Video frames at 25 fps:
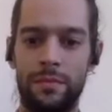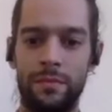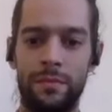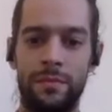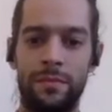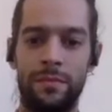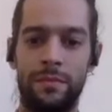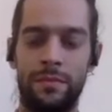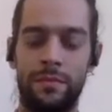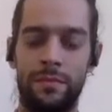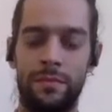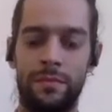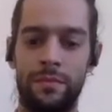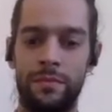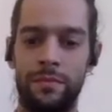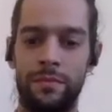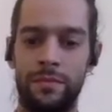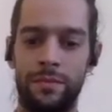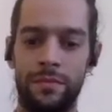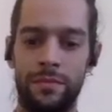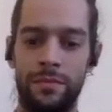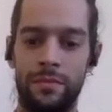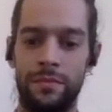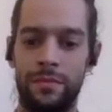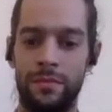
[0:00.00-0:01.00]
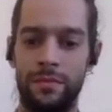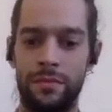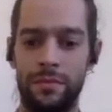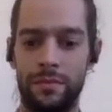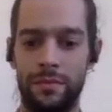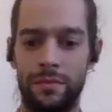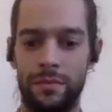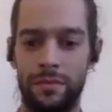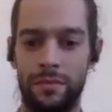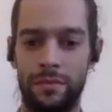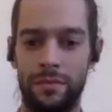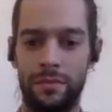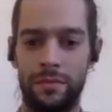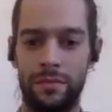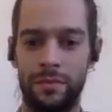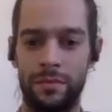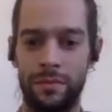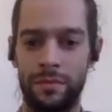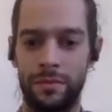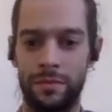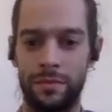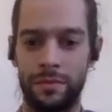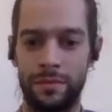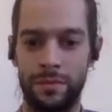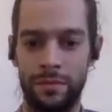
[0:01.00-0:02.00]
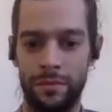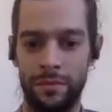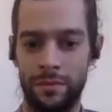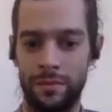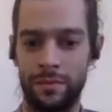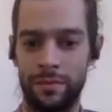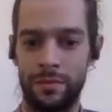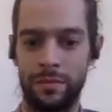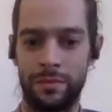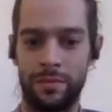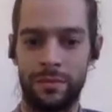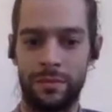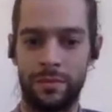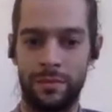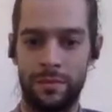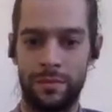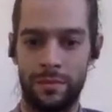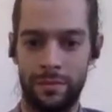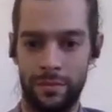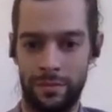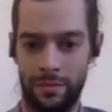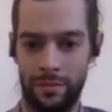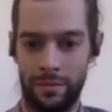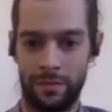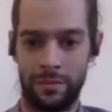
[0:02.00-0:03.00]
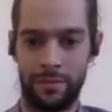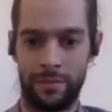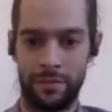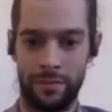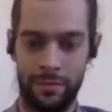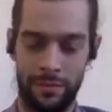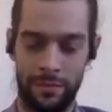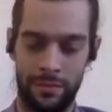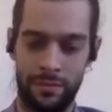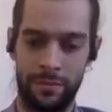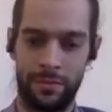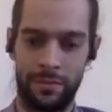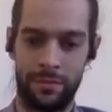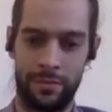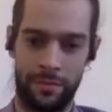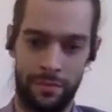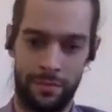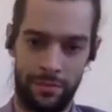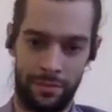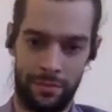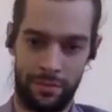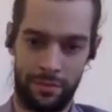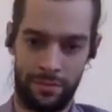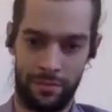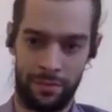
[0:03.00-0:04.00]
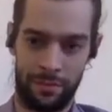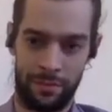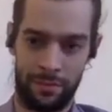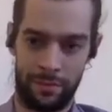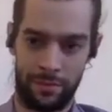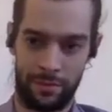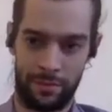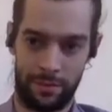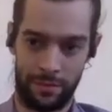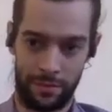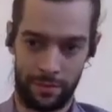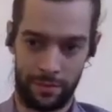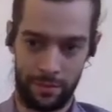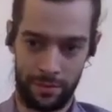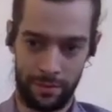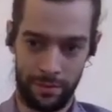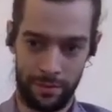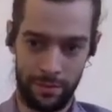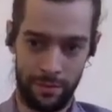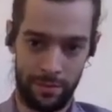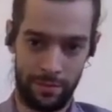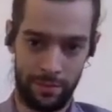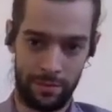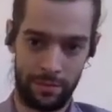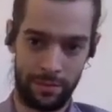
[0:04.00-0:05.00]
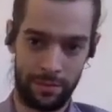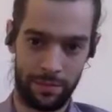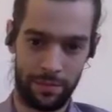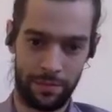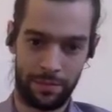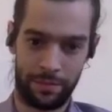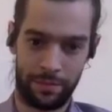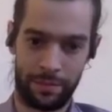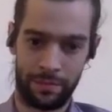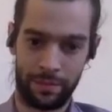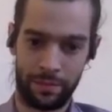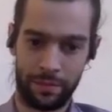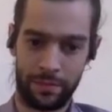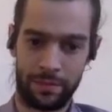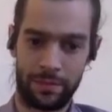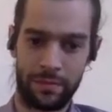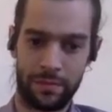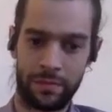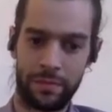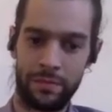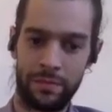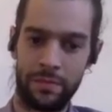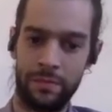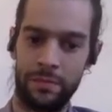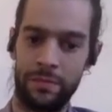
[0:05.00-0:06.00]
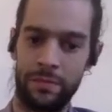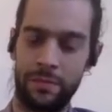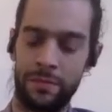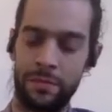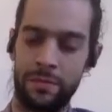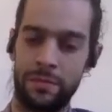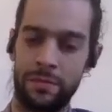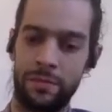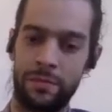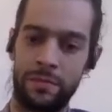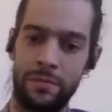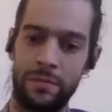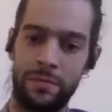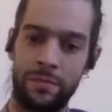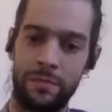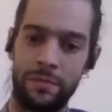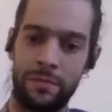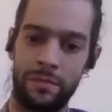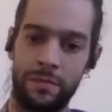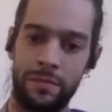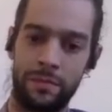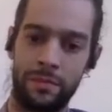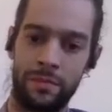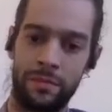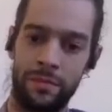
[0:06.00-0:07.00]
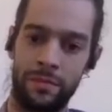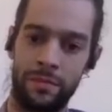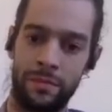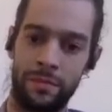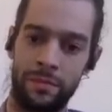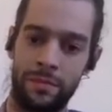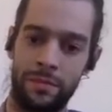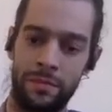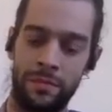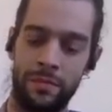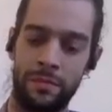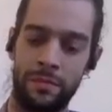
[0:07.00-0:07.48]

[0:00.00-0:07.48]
No words are spoken by the person on screen.